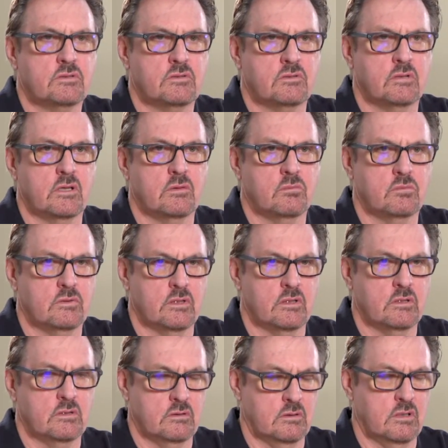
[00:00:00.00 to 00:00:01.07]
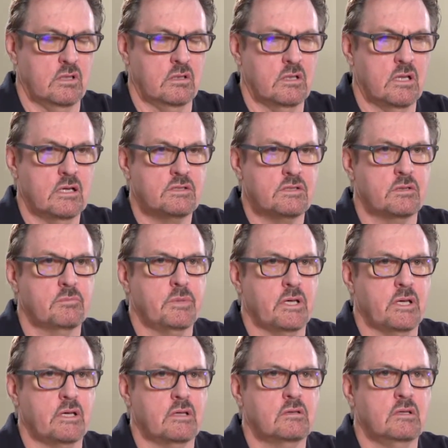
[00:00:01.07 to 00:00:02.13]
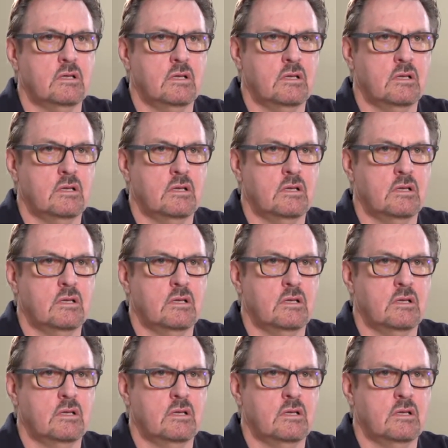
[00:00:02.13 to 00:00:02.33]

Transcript: So they long lasting pad,